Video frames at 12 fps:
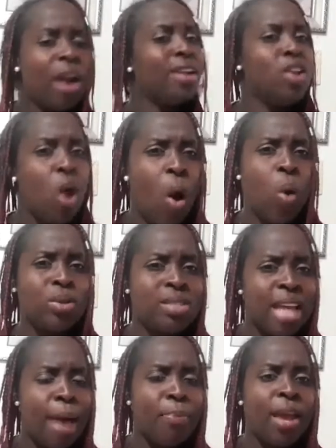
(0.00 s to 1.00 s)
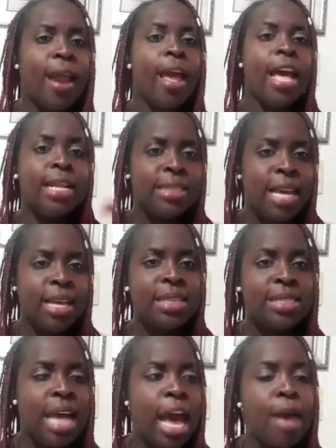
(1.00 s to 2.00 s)
No, stop it. Take a
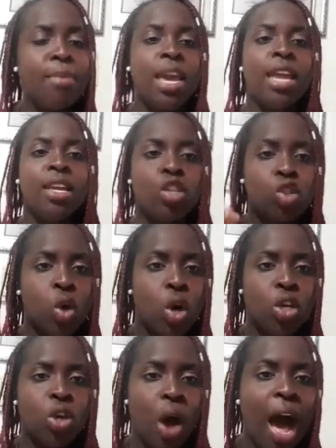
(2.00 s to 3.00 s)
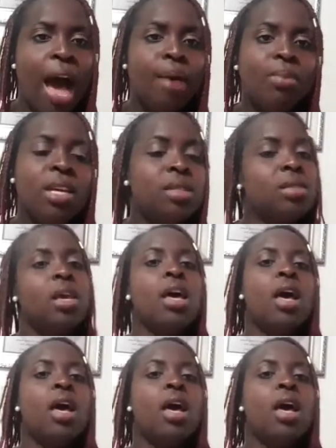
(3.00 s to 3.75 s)
time and enjoy your hobbies.